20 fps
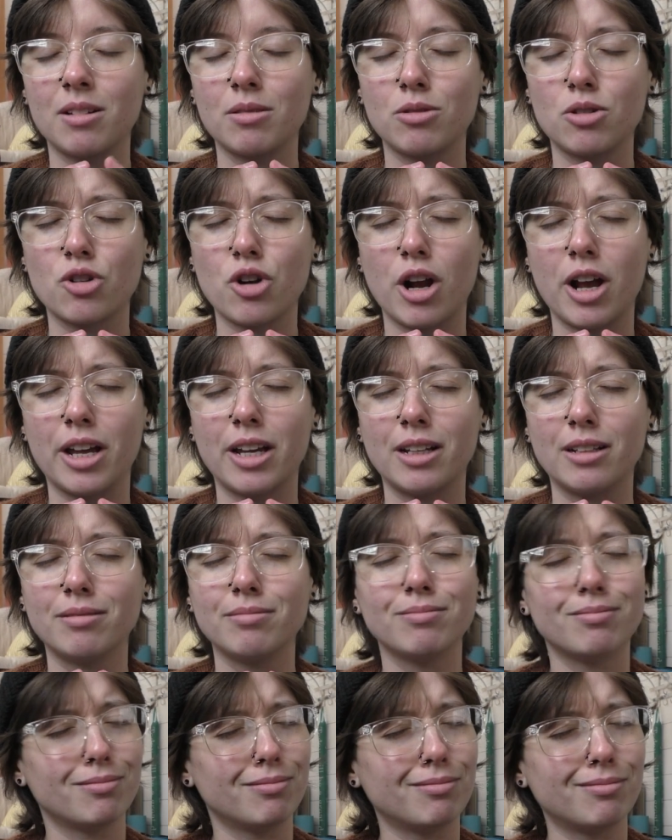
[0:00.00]

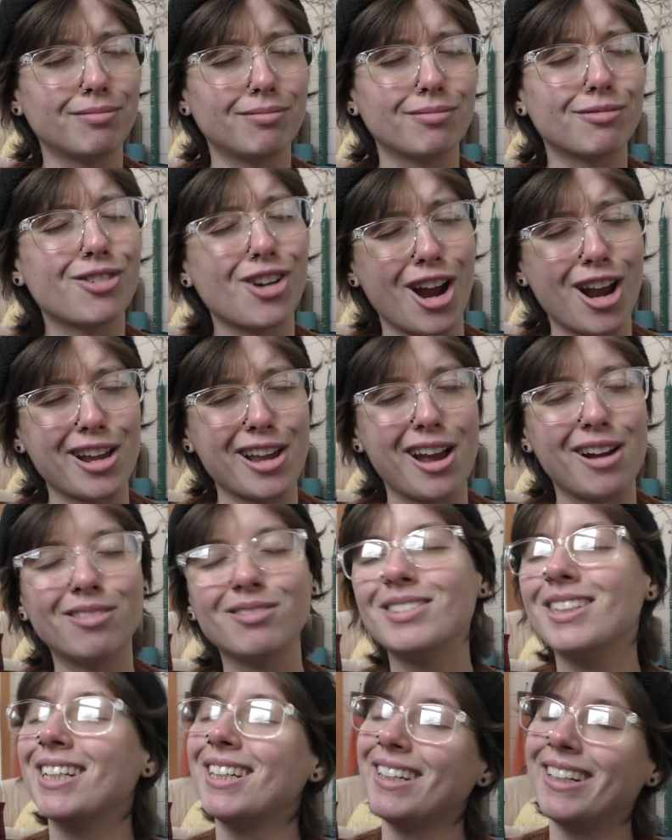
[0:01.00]
trying
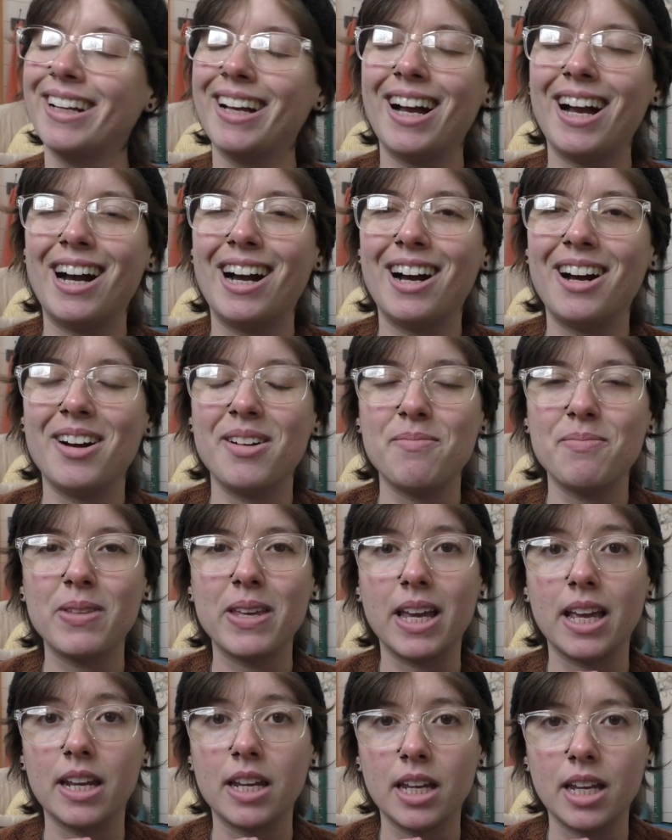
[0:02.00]
out, and
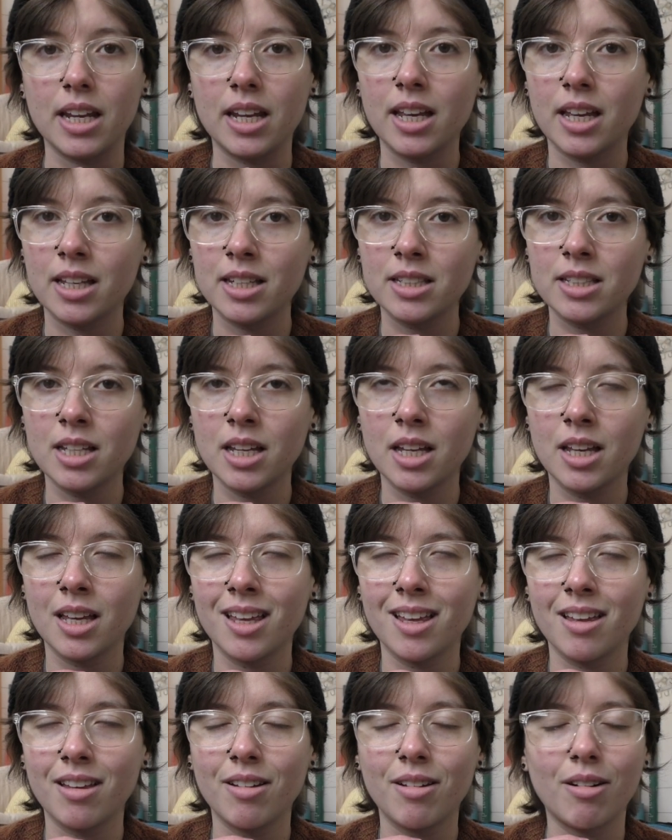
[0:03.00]
it is
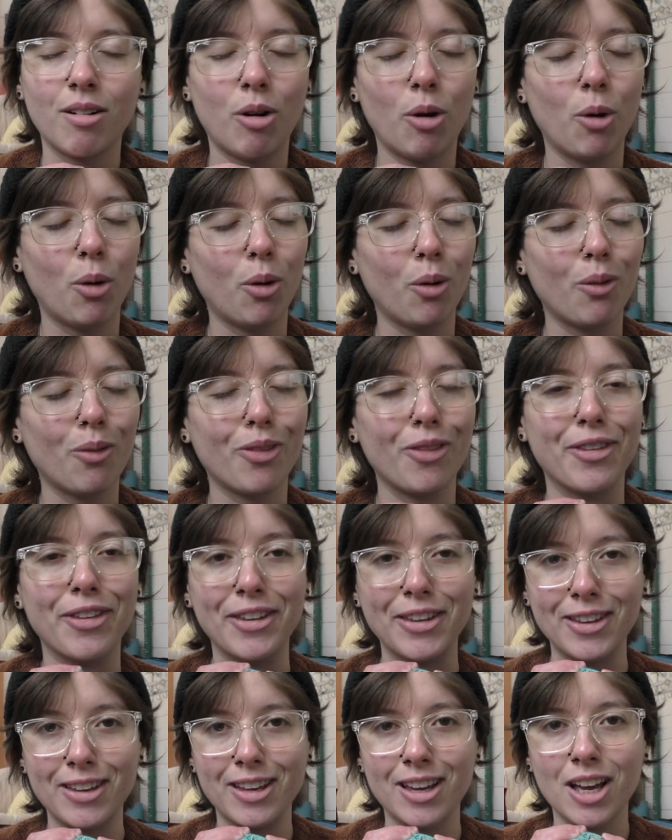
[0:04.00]

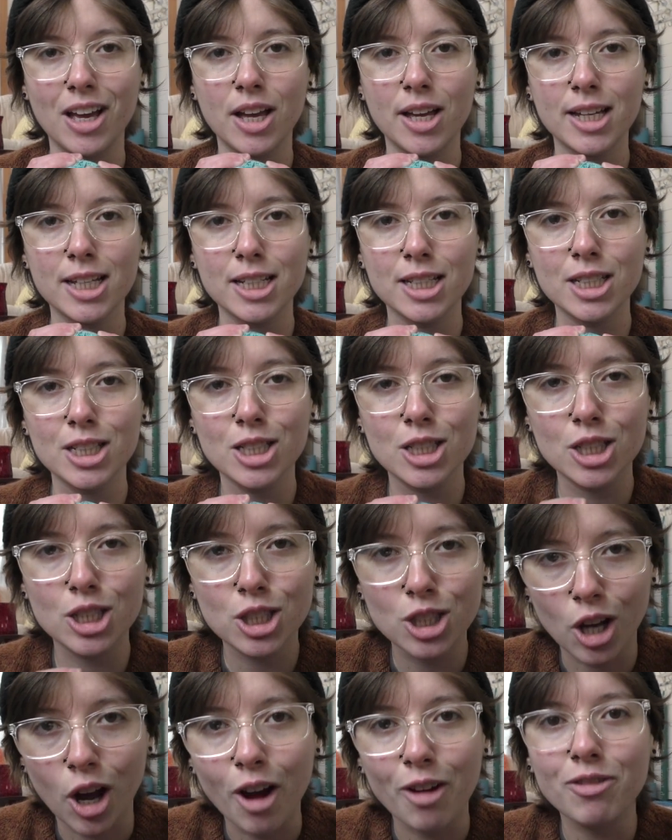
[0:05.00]
the
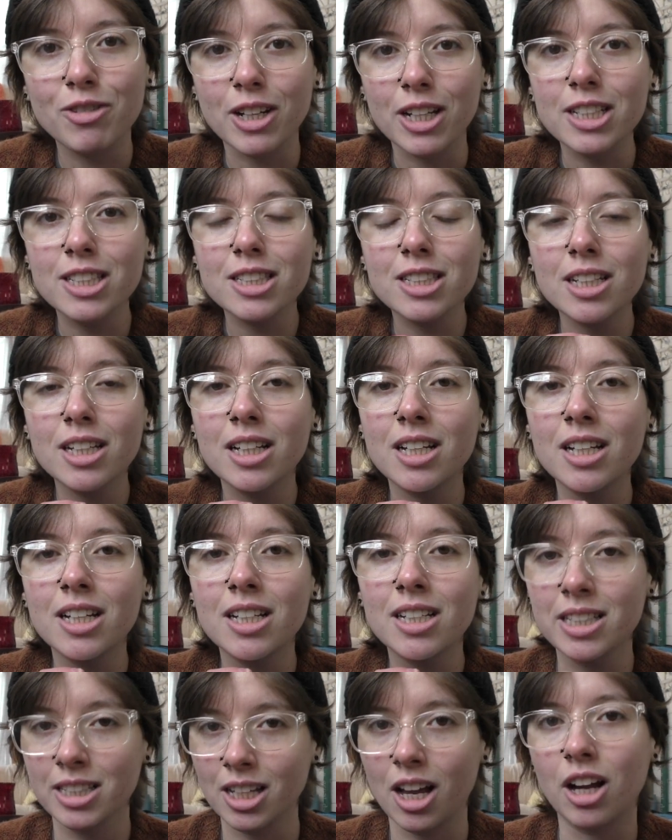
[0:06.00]
softest
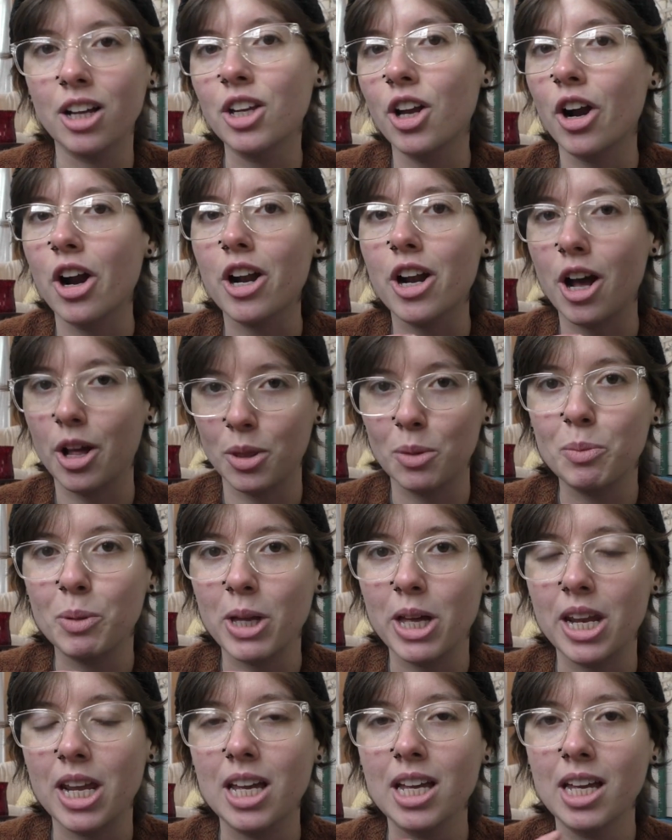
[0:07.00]
sock yarn on the
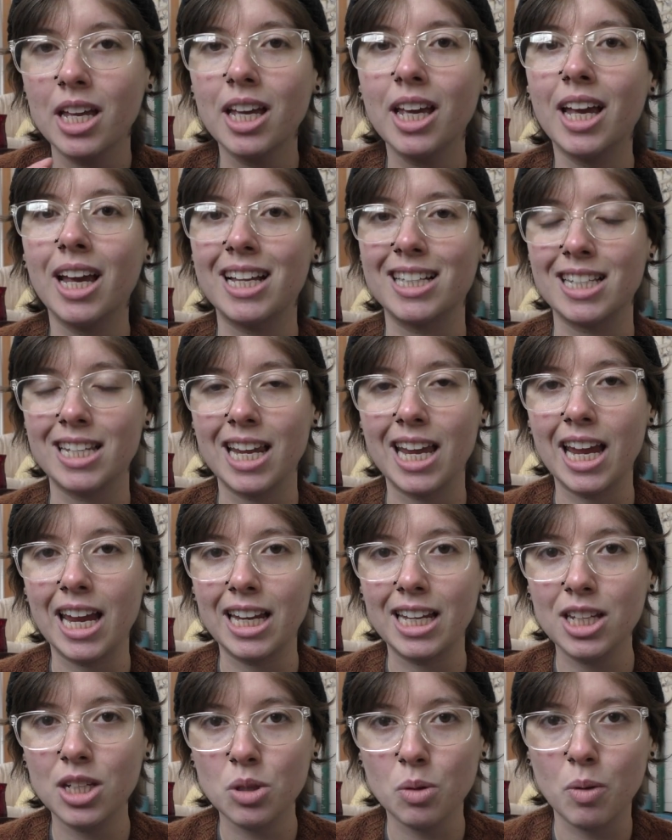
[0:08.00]
planet. It's an
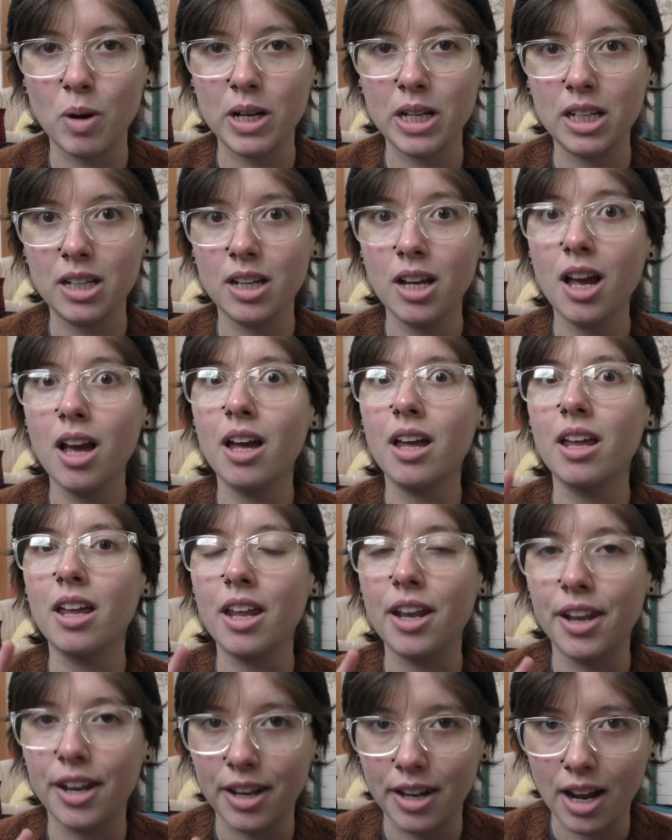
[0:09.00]
80/20
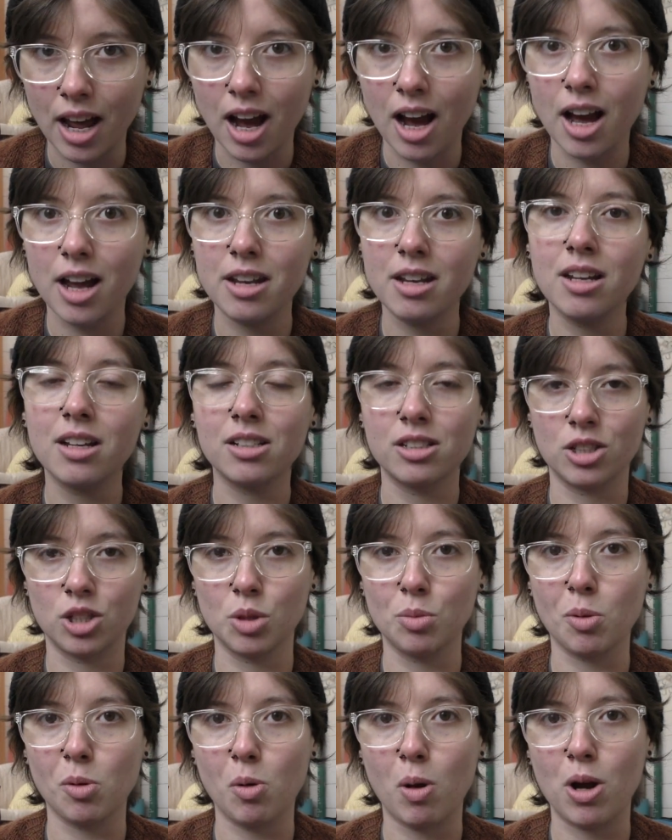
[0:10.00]

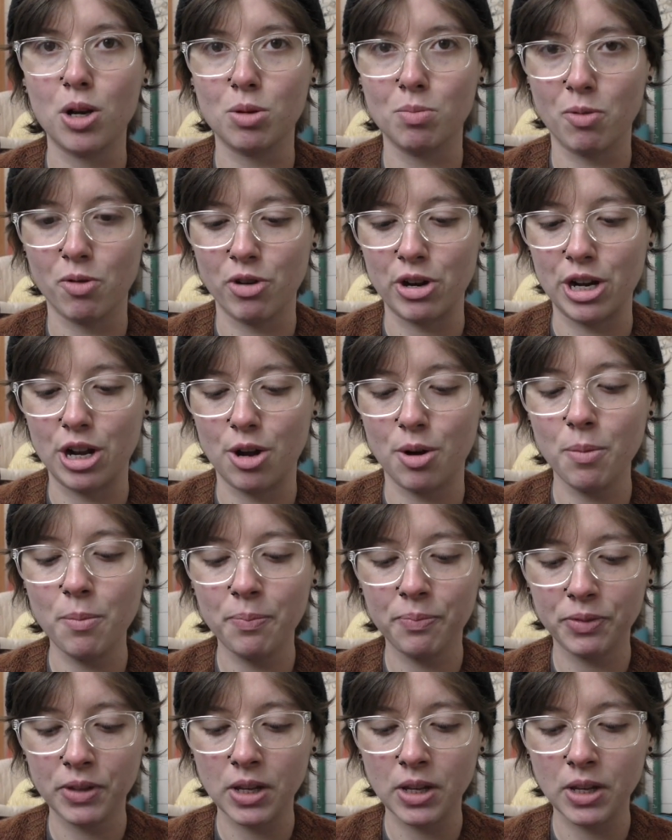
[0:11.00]
non-superwash merino,